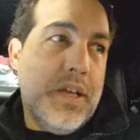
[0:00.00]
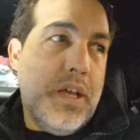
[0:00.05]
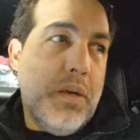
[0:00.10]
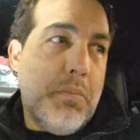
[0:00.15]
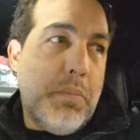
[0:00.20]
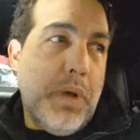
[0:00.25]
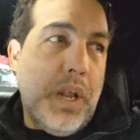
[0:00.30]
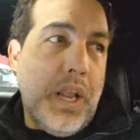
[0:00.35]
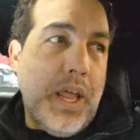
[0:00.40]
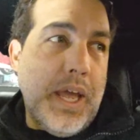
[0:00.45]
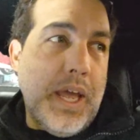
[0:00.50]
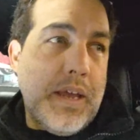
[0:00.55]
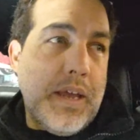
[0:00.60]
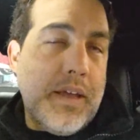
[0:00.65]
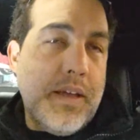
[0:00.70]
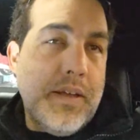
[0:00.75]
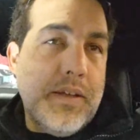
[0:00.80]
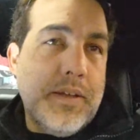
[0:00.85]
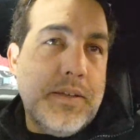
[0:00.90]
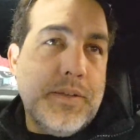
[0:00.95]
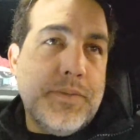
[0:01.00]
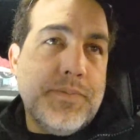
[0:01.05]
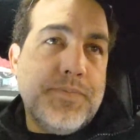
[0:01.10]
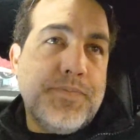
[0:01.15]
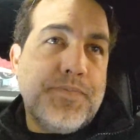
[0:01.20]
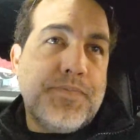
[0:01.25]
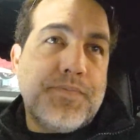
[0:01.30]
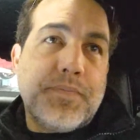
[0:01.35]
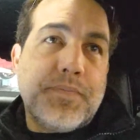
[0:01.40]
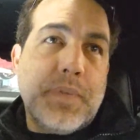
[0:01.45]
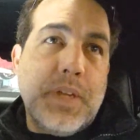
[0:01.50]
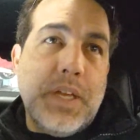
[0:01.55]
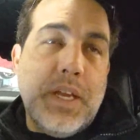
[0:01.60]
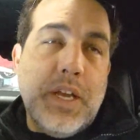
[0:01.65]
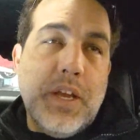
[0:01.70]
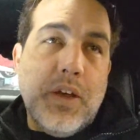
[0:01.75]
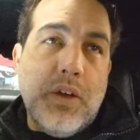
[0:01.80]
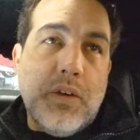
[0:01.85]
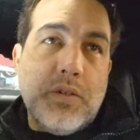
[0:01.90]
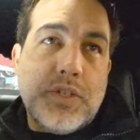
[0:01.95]
But like,
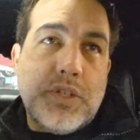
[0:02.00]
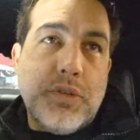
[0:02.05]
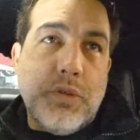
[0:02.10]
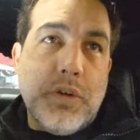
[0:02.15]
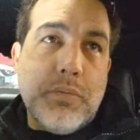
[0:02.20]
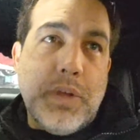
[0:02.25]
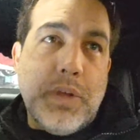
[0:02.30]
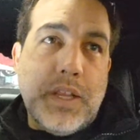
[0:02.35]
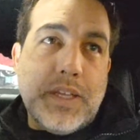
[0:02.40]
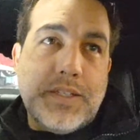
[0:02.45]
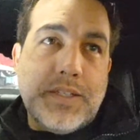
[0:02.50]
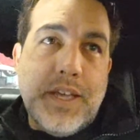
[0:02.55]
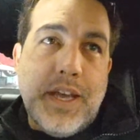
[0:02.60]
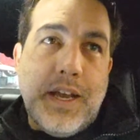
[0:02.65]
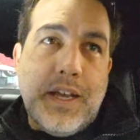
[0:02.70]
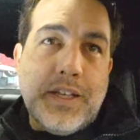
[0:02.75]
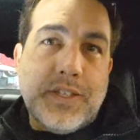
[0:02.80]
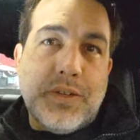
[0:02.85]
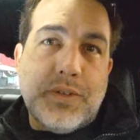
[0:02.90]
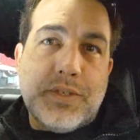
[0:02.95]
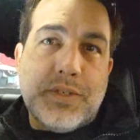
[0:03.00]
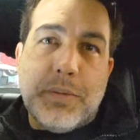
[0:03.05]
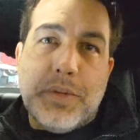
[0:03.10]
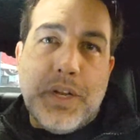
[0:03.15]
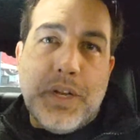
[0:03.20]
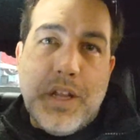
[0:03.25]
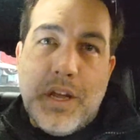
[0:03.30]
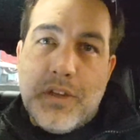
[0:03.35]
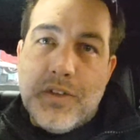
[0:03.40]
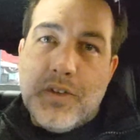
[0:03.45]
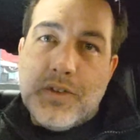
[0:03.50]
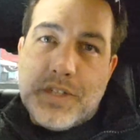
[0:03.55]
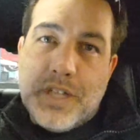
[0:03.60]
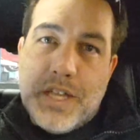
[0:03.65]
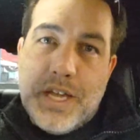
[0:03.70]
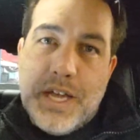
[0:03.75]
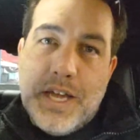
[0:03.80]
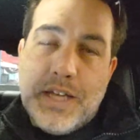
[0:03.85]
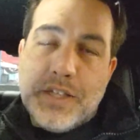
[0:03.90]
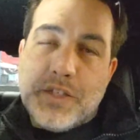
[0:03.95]
200 milliseconds or something along those
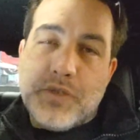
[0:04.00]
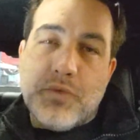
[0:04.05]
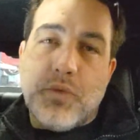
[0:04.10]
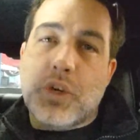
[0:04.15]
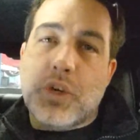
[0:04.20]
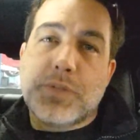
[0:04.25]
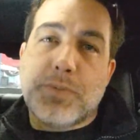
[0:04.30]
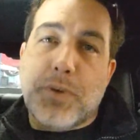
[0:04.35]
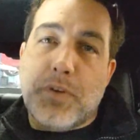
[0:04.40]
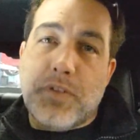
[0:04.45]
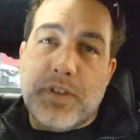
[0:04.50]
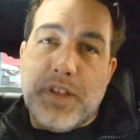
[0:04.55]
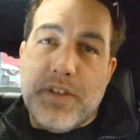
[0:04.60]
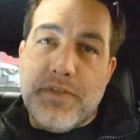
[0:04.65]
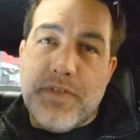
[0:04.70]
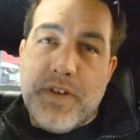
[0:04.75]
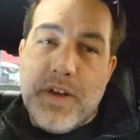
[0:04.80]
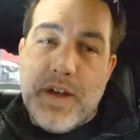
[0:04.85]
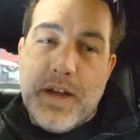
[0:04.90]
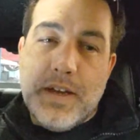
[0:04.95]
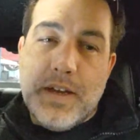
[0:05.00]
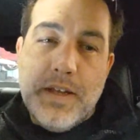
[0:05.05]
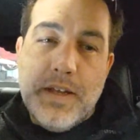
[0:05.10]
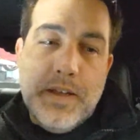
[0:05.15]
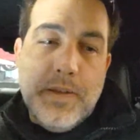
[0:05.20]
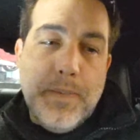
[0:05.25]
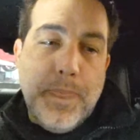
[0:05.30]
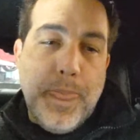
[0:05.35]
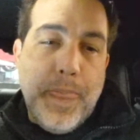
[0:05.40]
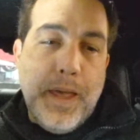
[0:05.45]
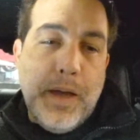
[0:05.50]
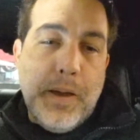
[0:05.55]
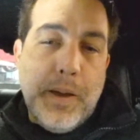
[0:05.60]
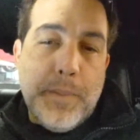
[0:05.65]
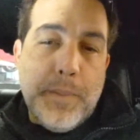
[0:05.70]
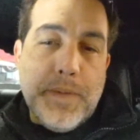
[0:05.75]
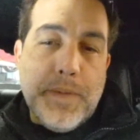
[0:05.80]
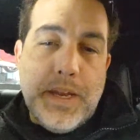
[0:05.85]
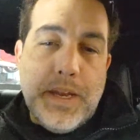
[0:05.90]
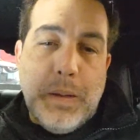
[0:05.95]
lines works perfectly fine,
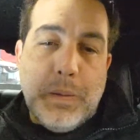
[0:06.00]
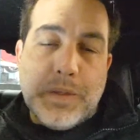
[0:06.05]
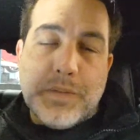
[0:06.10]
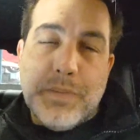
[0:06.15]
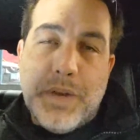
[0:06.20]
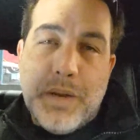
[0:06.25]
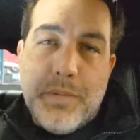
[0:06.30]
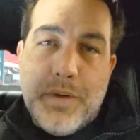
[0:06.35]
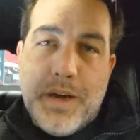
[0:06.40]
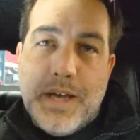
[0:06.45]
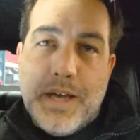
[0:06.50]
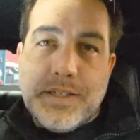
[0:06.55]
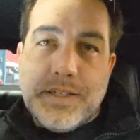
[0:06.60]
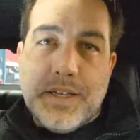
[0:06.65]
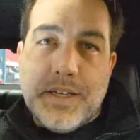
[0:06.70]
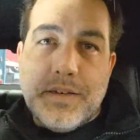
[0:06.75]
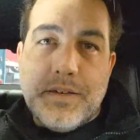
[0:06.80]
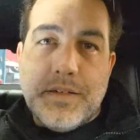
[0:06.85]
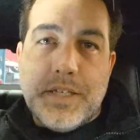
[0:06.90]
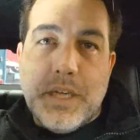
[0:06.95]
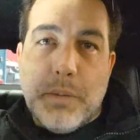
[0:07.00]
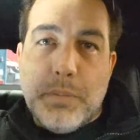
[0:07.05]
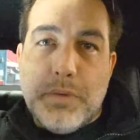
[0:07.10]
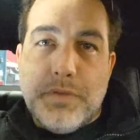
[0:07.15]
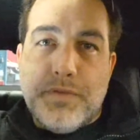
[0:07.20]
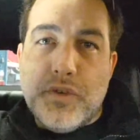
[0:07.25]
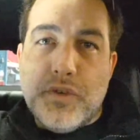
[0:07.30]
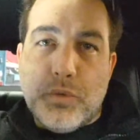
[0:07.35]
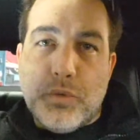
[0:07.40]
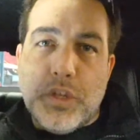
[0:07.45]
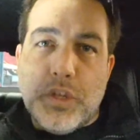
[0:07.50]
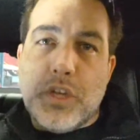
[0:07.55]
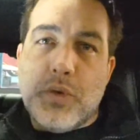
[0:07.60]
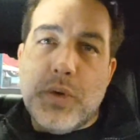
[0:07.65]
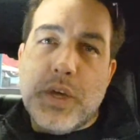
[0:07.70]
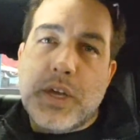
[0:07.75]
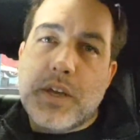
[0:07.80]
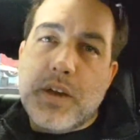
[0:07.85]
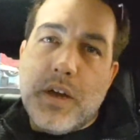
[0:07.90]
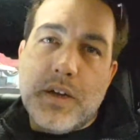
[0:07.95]
and helps minimize it dumping fuel really
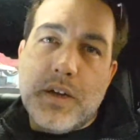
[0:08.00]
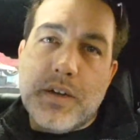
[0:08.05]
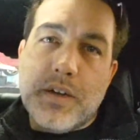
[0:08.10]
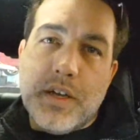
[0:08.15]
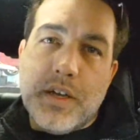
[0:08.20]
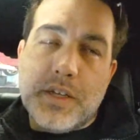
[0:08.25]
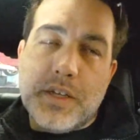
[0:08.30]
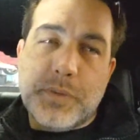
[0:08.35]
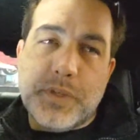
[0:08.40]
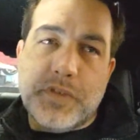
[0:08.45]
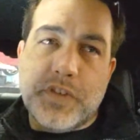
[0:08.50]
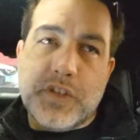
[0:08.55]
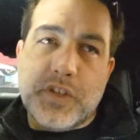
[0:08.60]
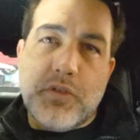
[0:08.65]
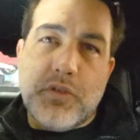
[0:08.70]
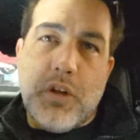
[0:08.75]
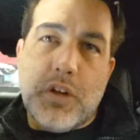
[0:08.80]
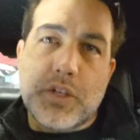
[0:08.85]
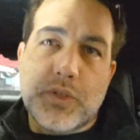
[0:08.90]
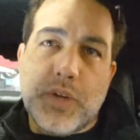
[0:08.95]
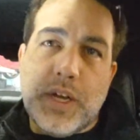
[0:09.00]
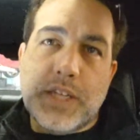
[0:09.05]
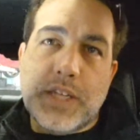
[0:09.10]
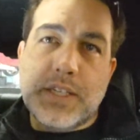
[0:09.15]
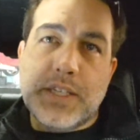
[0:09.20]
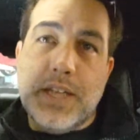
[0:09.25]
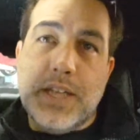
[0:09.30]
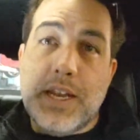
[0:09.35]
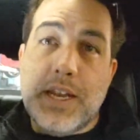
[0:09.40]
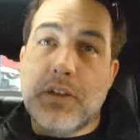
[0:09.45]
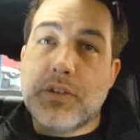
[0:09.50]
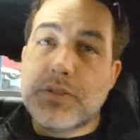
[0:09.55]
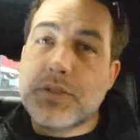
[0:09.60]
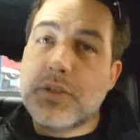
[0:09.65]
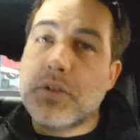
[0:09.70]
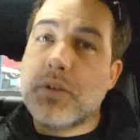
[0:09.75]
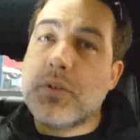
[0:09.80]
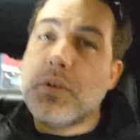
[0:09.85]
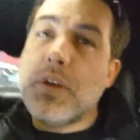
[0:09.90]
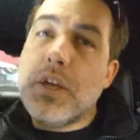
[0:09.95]
quick on a specific throttle transient. And also,